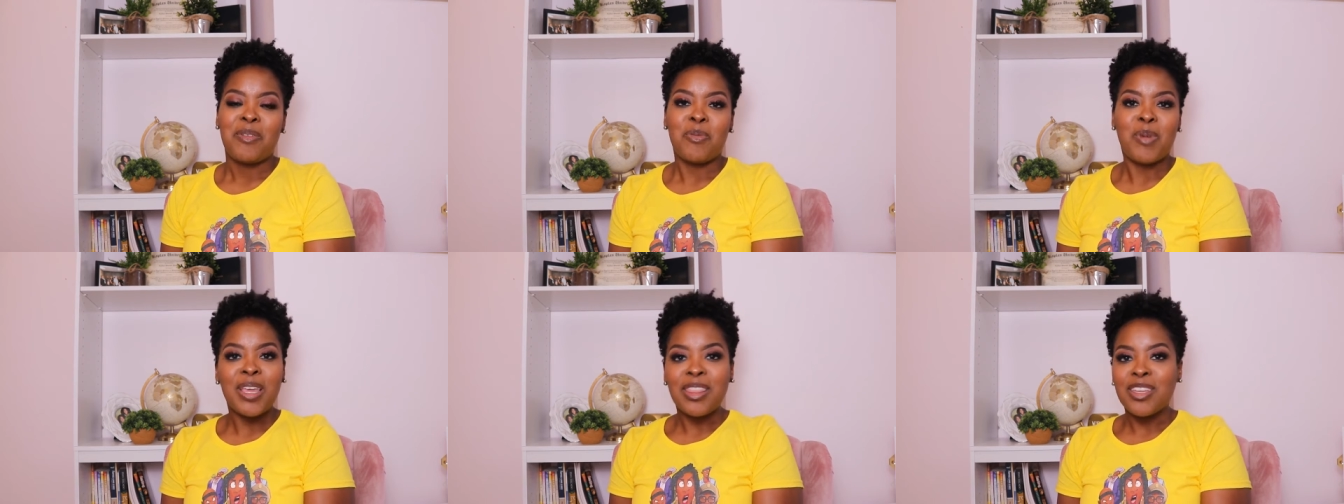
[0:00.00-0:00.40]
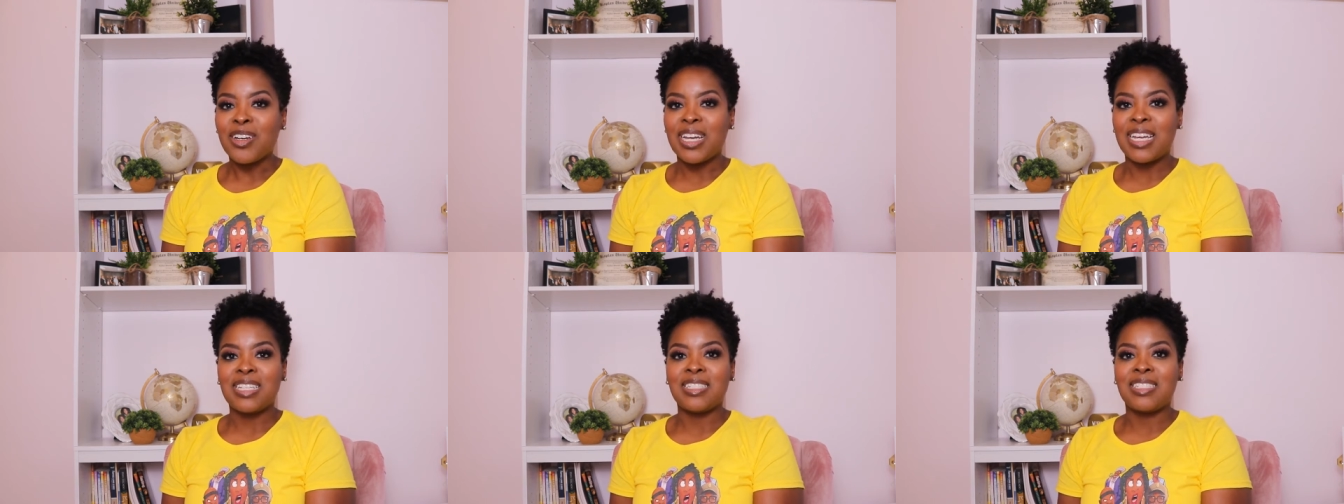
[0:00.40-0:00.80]
Whether
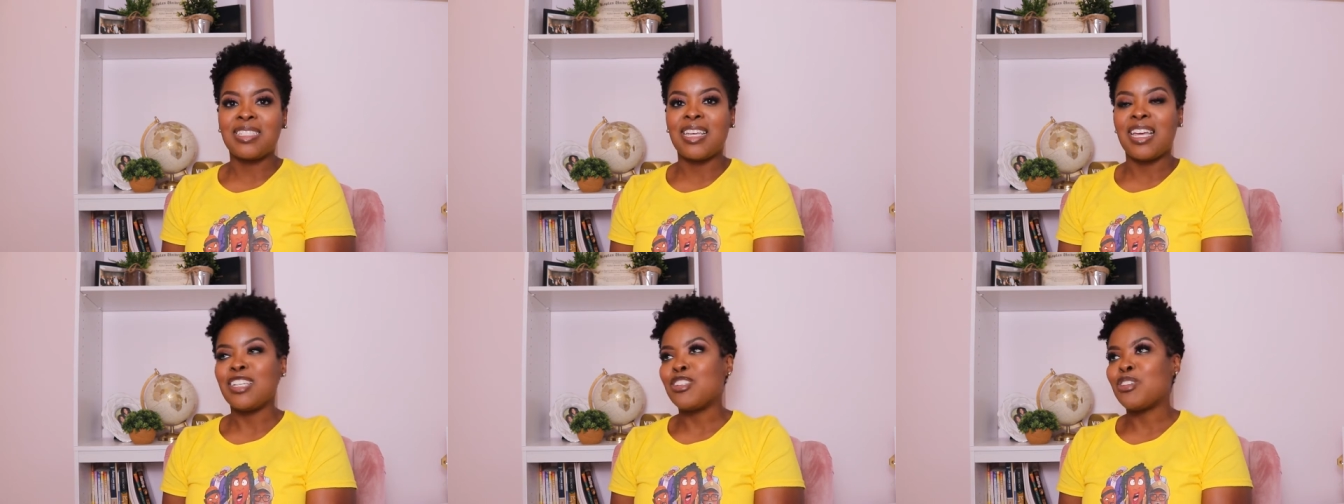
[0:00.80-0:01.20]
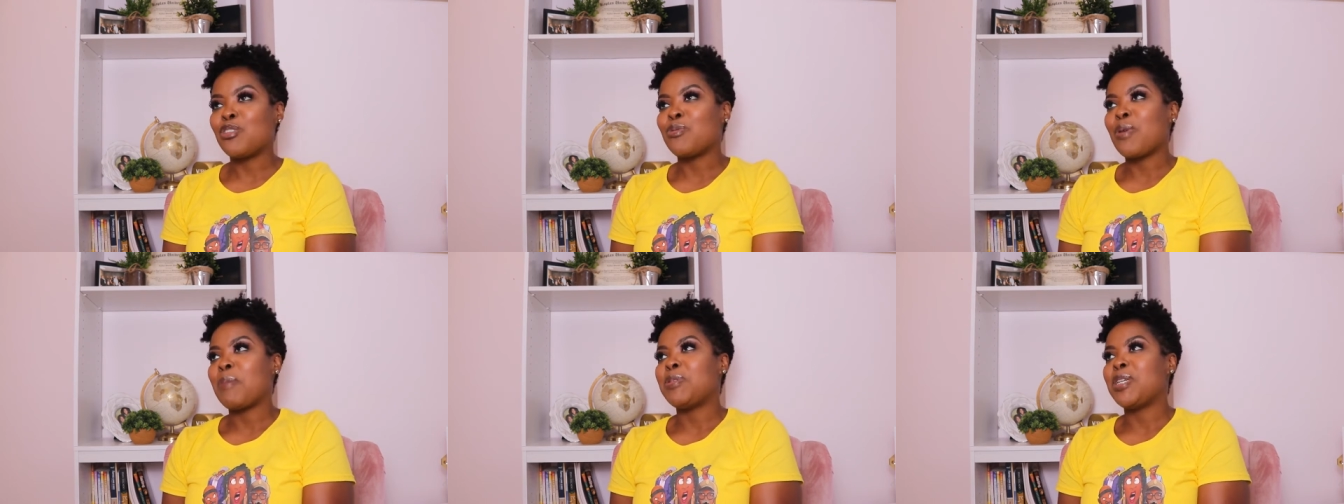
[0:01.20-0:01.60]
it's
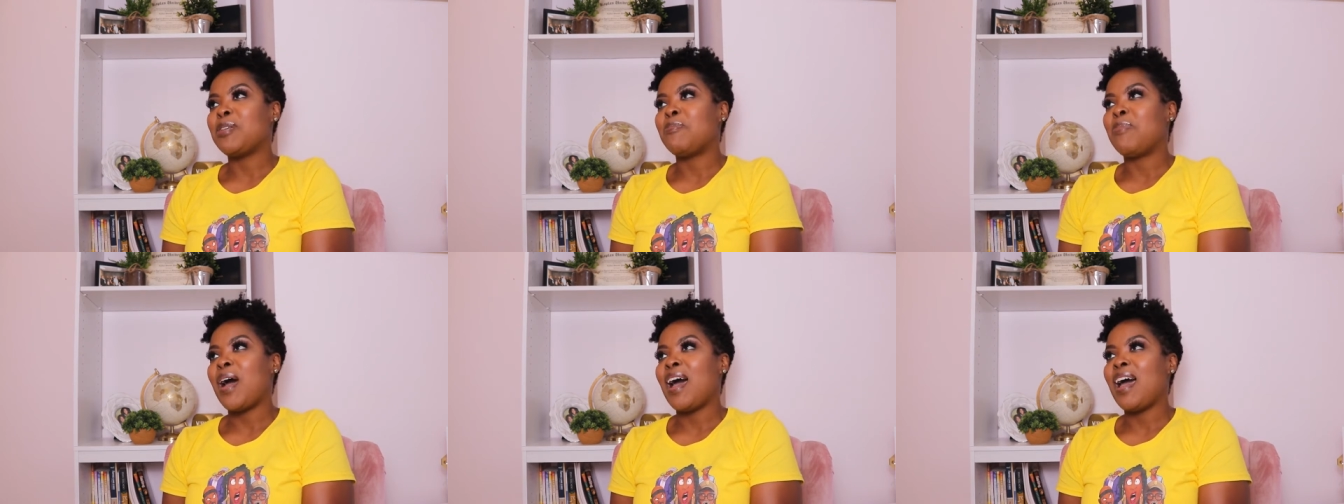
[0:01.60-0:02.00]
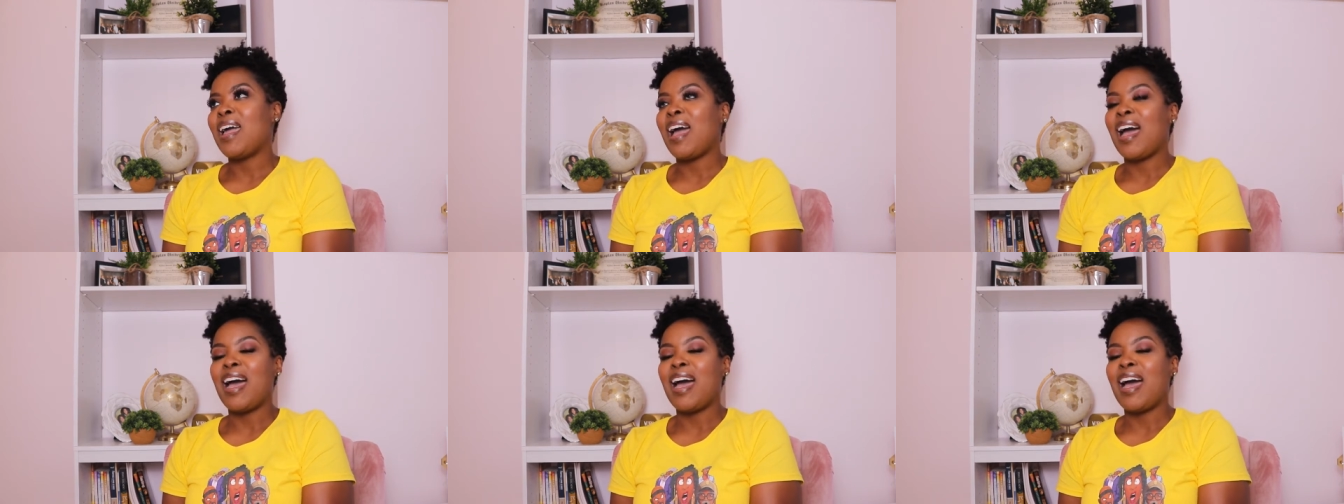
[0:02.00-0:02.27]
interrupted by,